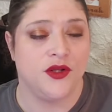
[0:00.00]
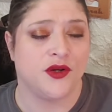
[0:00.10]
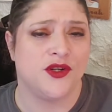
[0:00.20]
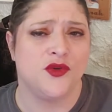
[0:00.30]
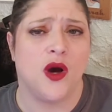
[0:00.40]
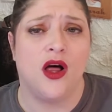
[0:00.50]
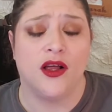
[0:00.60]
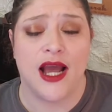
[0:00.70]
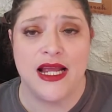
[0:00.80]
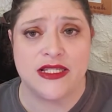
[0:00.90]
You can do
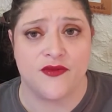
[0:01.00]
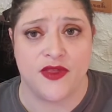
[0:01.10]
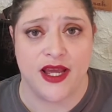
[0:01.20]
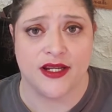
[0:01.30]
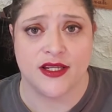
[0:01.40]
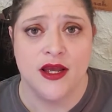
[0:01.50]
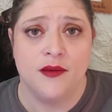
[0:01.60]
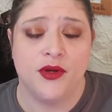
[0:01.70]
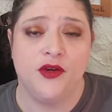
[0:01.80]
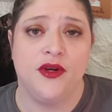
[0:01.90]
all kinds of things,
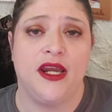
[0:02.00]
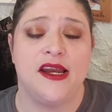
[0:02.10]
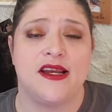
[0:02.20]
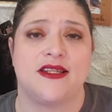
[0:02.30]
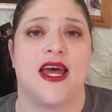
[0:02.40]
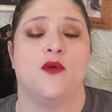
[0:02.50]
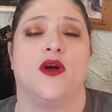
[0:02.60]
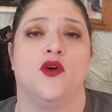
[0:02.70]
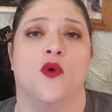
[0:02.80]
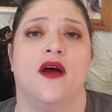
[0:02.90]
but you need to decide
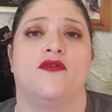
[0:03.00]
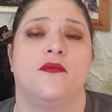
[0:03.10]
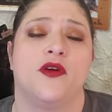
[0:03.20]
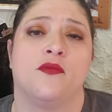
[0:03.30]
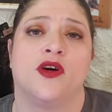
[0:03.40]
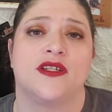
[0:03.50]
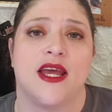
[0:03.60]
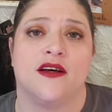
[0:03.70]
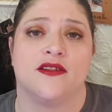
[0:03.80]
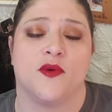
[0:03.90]
what you want from your book
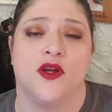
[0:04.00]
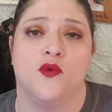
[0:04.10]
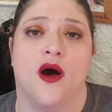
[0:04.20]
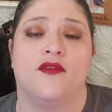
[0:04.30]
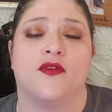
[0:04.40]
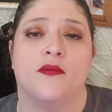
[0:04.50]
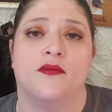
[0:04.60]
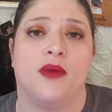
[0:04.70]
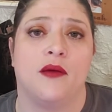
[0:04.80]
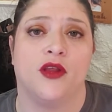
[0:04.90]
sales, what you want
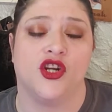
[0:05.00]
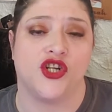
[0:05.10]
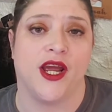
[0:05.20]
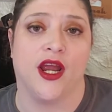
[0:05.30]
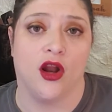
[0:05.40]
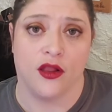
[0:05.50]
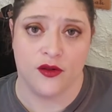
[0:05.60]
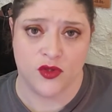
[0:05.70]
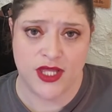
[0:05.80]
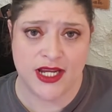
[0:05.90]
from publishing, and all
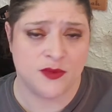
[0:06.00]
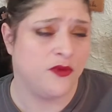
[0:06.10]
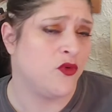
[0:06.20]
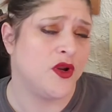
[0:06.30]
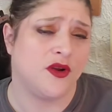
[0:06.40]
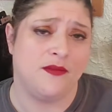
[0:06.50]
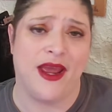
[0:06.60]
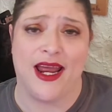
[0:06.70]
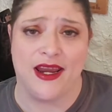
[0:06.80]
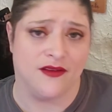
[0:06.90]
those things before you can
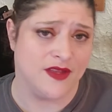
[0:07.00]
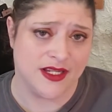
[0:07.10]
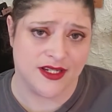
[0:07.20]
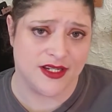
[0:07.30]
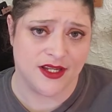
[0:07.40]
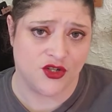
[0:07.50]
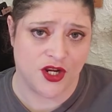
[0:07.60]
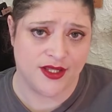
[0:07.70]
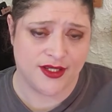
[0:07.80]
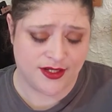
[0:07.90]
make any of these
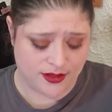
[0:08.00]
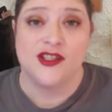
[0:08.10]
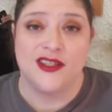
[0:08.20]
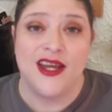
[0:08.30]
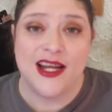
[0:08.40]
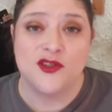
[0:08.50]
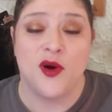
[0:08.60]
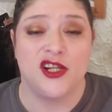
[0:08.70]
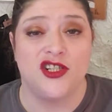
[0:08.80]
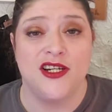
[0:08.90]
decisions. So the next
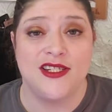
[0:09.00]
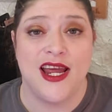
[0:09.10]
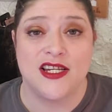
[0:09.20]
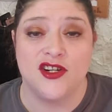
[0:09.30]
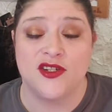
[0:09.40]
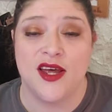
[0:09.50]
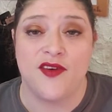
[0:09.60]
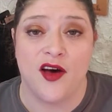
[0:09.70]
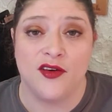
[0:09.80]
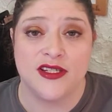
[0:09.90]
question is to ask
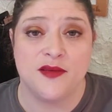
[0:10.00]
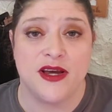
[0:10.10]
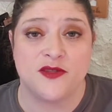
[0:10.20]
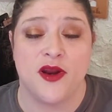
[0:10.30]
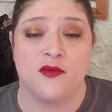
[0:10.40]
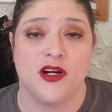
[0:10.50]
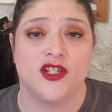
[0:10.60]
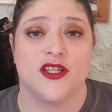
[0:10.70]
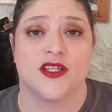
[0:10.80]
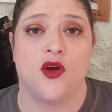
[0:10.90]
yourself, how is the best way to
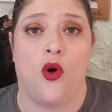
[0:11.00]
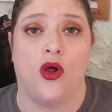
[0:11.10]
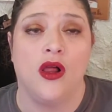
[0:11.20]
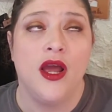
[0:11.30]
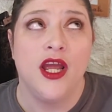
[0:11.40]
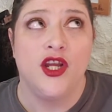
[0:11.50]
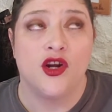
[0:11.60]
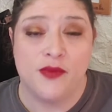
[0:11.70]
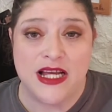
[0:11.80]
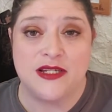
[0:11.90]
reach this goal?
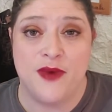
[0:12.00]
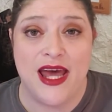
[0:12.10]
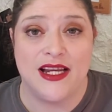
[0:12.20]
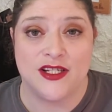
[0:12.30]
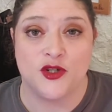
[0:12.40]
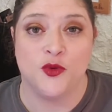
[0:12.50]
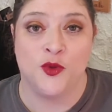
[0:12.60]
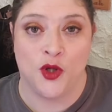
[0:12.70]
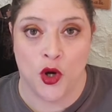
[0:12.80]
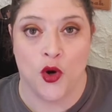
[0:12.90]
Your best bet is to
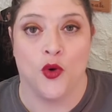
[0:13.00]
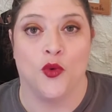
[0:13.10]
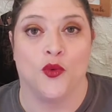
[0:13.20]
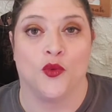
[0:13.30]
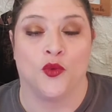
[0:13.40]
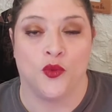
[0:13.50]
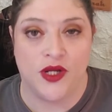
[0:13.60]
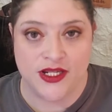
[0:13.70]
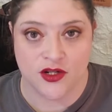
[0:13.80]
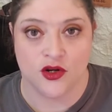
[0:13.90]
go
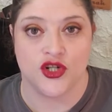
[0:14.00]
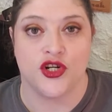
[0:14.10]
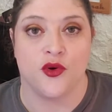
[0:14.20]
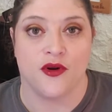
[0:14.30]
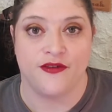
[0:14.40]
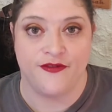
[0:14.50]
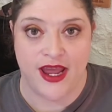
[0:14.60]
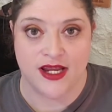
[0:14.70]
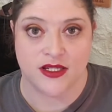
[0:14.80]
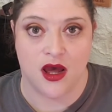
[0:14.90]
research your
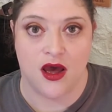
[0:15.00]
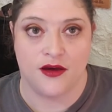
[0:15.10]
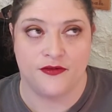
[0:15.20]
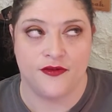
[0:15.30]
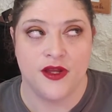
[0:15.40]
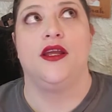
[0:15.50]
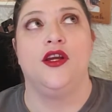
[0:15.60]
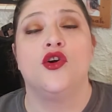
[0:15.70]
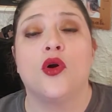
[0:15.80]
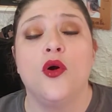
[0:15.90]
face off
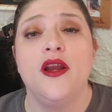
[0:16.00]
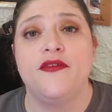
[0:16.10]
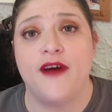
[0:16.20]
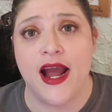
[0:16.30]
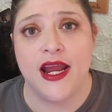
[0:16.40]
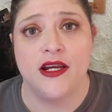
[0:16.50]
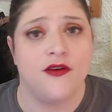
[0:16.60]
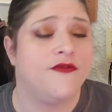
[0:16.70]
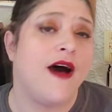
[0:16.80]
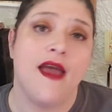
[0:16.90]
you're going to find
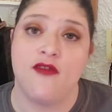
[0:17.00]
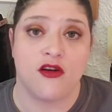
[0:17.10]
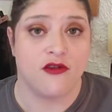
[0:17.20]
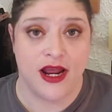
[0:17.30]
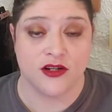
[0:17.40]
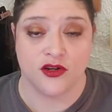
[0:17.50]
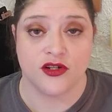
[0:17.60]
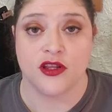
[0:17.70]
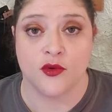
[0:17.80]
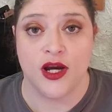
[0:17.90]
500
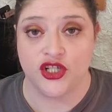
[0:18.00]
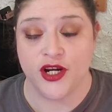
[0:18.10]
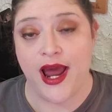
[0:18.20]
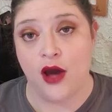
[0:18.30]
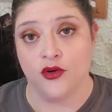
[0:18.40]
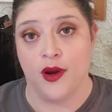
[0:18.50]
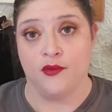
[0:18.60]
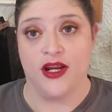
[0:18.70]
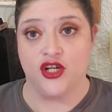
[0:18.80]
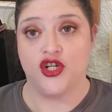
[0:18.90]
answers to the question, how do I
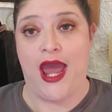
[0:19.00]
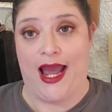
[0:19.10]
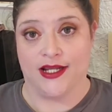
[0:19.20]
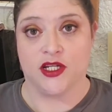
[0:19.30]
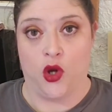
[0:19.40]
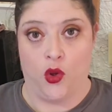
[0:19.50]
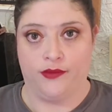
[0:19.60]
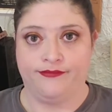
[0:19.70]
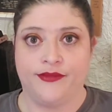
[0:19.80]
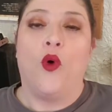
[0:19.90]
reach X goal?
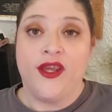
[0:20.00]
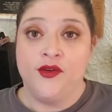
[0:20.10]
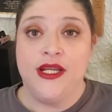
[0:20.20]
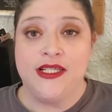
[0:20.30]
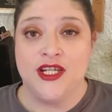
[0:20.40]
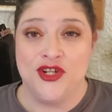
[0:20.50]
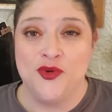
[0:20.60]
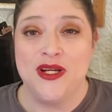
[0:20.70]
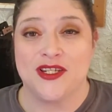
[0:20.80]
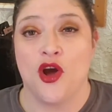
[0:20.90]
What you need to
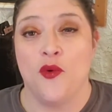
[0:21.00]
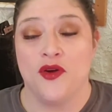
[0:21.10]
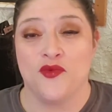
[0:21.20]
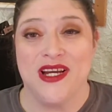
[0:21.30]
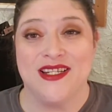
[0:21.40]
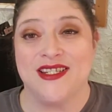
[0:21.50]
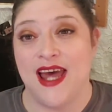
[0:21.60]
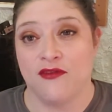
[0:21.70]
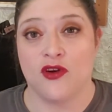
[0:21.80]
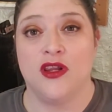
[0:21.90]
do is go and read
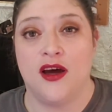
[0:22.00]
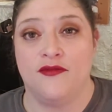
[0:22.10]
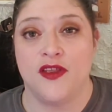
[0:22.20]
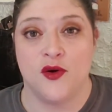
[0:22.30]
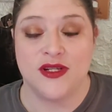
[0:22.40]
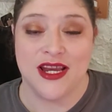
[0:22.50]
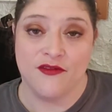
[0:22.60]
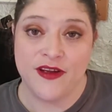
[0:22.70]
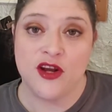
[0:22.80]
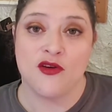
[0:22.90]
several of those
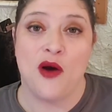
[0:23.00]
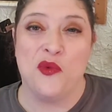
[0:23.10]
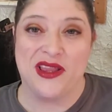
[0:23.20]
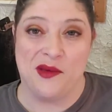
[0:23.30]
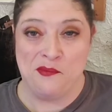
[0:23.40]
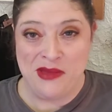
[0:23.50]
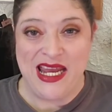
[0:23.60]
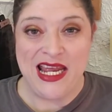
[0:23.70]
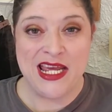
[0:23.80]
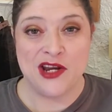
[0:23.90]
and figure out what the
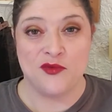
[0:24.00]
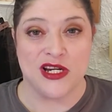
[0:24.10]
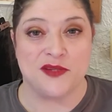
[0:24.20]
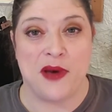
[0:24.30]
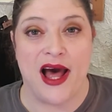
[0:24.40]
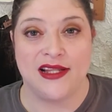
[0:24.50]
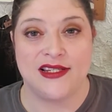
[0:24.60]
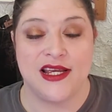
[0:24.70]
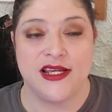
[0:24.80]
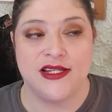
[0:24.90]
median
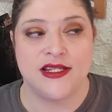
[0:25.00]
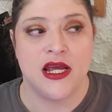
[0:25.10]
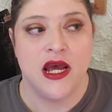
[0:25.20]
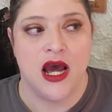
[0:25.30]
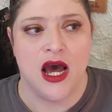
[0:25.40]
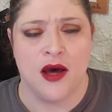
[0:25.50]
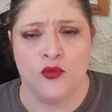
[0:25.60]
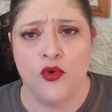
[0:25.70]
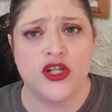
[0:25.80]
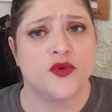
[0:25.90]
response is,
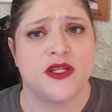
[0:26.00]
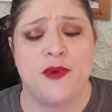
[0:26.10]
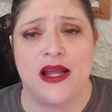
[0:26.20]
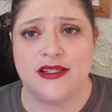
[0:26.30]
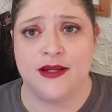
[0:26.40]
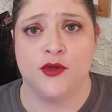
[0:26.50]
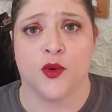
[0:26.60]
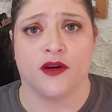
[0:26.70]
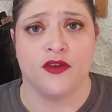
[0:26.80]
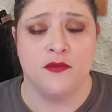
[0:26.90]
um, which response seemed to
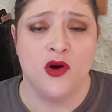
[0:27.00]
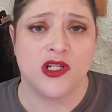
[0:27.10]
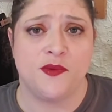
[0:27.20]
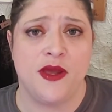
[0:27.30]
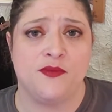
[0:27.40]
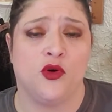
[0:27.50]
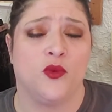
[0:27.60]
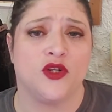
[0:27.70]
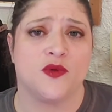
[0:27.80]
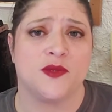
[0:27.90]
work for the most people,
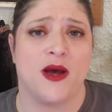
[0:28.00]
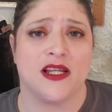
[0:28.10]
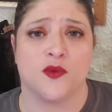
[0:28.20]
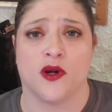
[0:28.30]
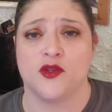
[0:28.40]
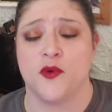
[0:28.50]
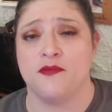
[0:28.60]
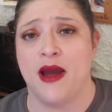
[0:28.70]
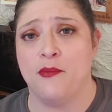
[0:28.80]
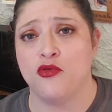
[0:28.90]
which response works
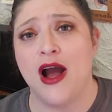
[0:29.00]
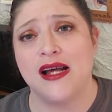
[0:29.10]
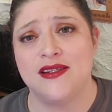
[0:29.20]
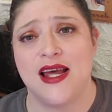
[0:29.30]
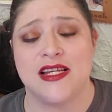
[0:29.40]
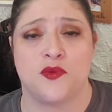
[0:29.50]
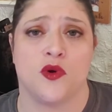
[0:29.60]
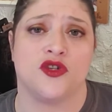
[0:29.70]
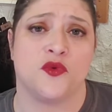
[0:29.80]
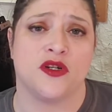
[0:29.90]
with my process,
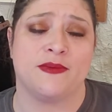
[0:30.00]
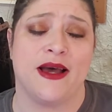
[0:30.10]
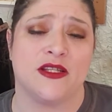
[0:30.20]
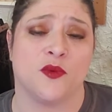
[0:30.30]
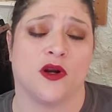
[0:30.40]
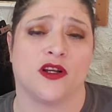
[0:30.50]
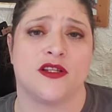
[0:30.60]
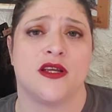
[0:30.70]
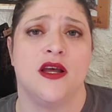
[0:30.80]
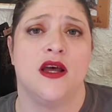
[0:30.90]
which response
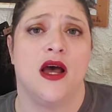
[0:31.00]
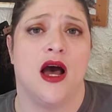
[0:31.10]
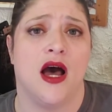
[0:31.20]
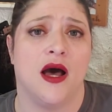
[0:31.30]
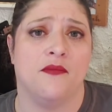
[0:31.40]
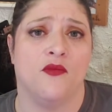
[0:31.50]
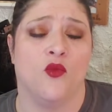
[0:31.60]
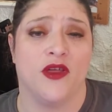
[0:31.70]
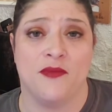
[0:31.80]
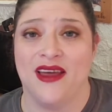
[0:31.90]
works um,
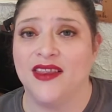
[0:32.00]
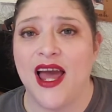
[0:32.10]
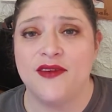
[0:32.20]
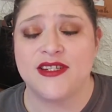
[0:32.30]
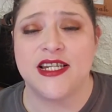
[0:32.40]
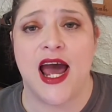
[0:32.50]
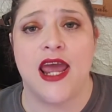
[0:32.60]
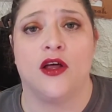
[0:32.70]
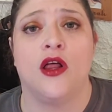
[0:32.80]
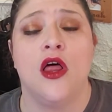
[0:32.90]
with my
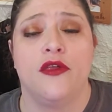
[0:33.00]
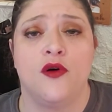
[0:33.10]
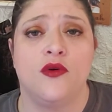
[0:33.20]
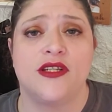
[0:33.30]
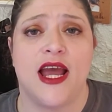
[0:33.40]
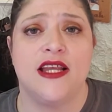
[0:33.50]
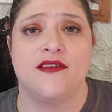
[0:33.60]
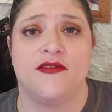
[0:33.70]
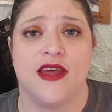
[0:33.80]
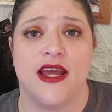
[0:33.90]
lifestyle, those
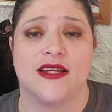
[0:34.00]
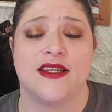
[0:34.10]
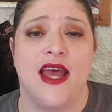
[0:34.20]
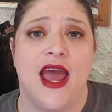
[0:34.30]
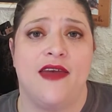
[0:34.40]
kinds of things.